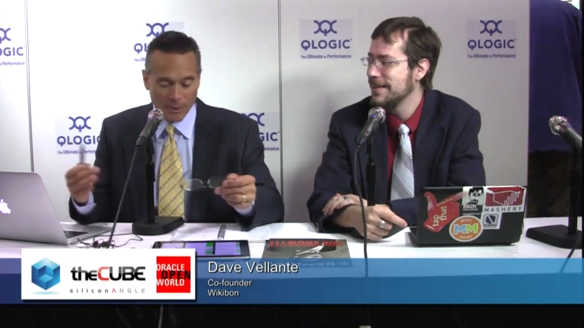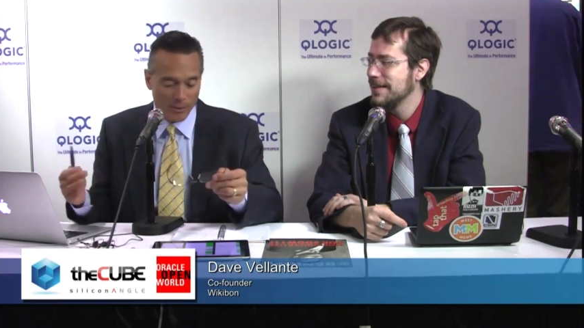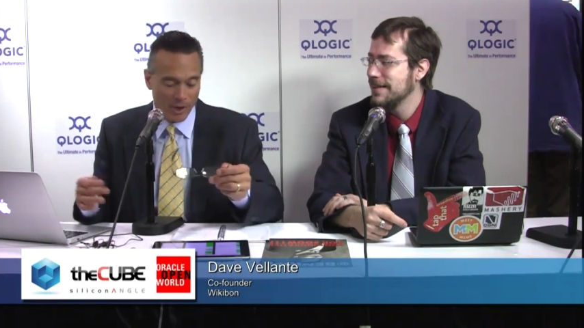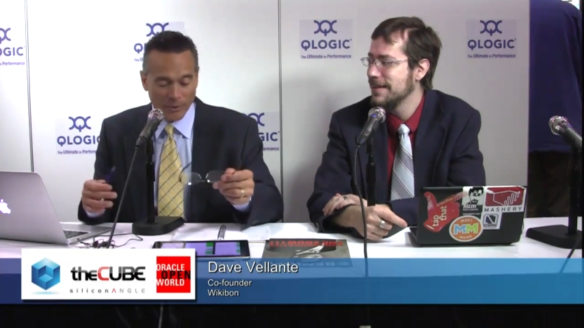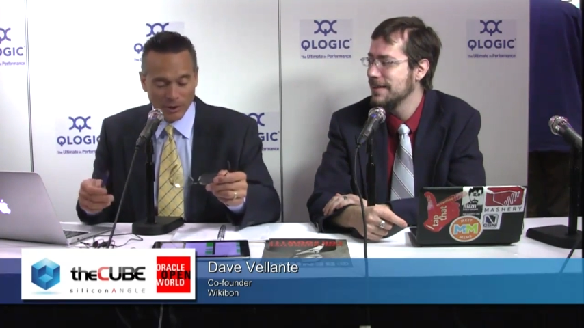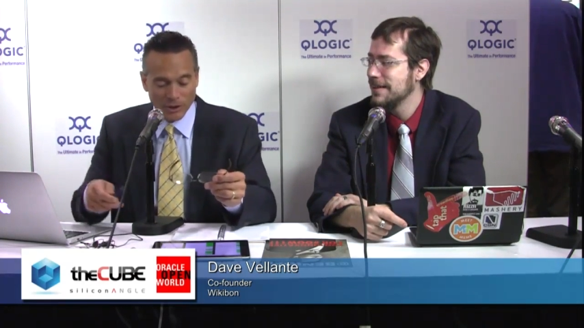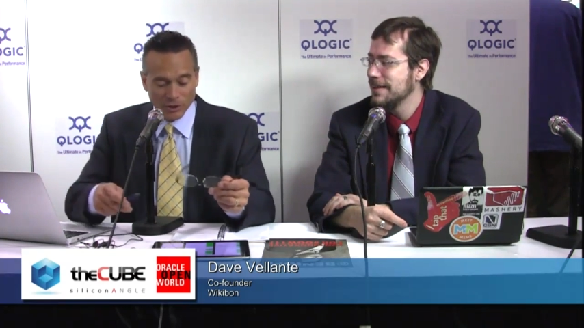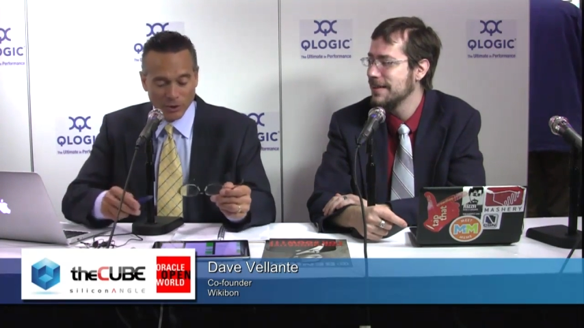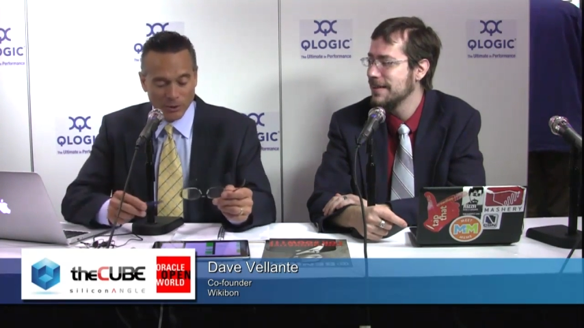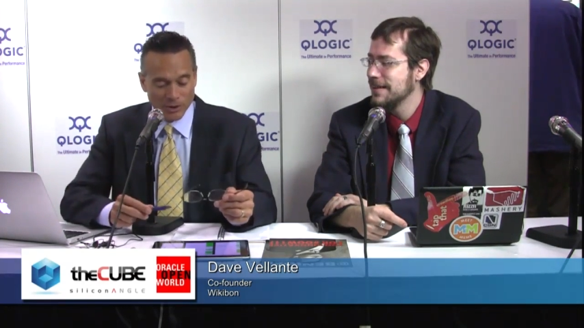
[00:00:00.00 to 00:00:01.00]
Speaker 1: but we're not really
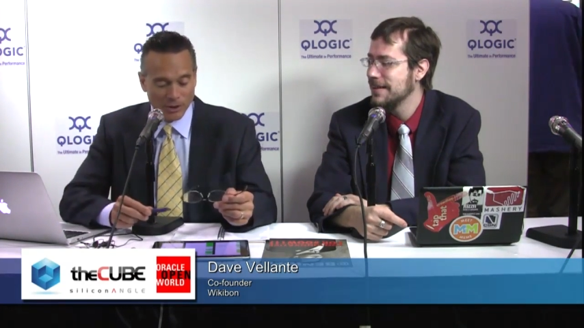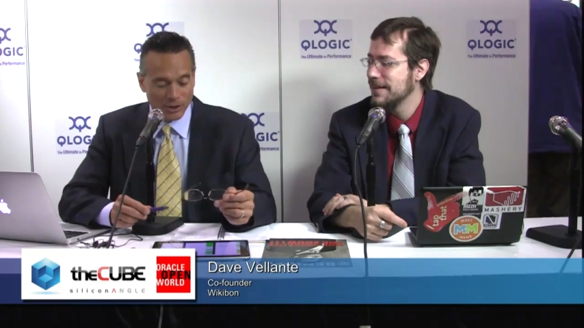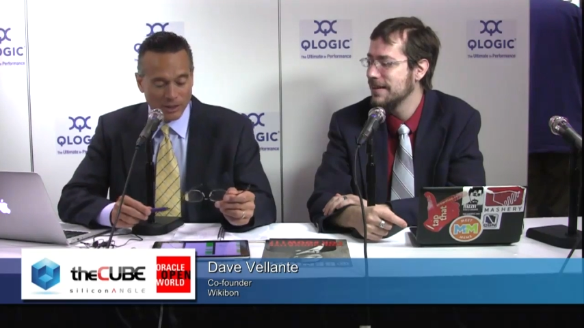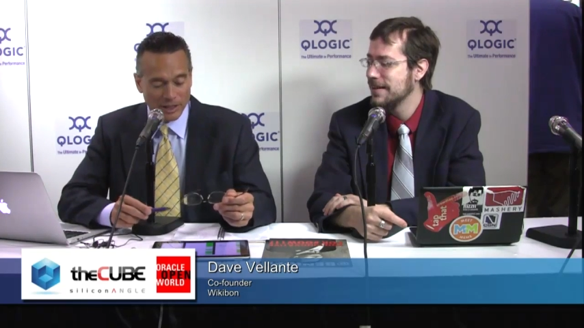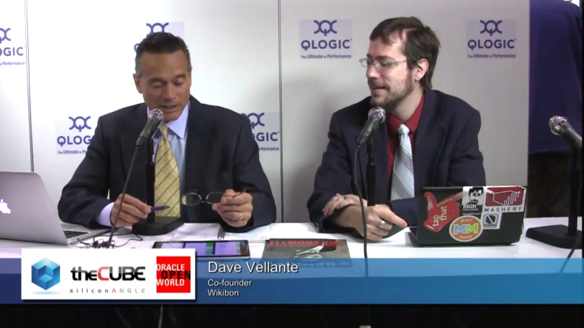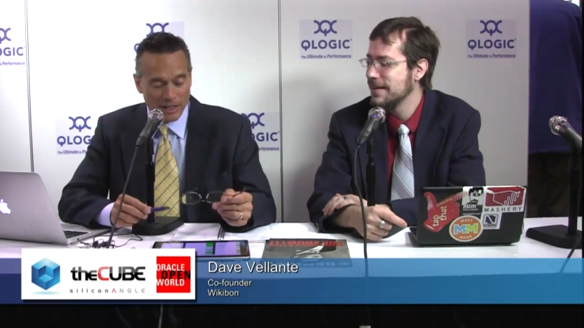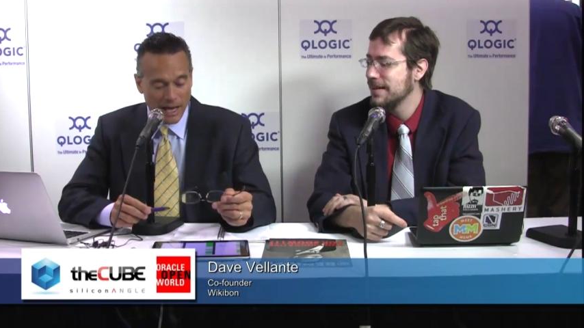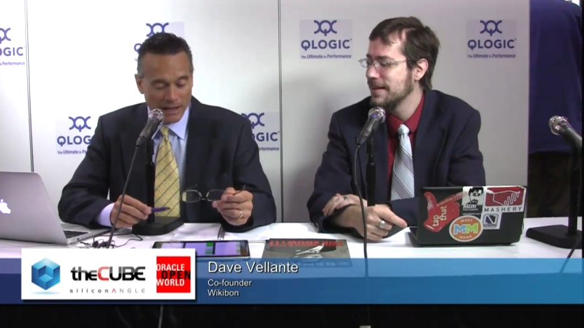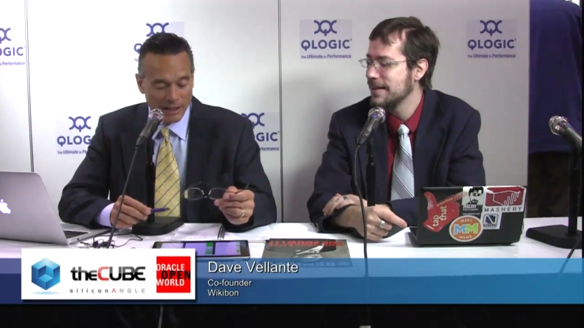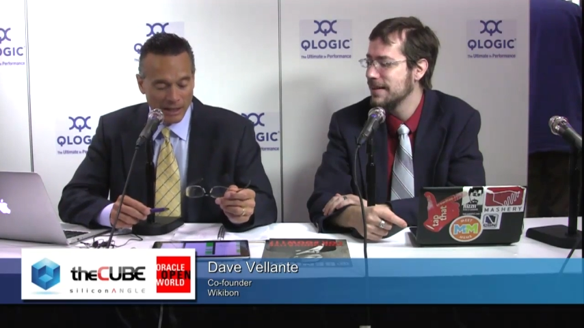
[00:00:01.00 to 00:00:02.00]
sure. We're still looking into that.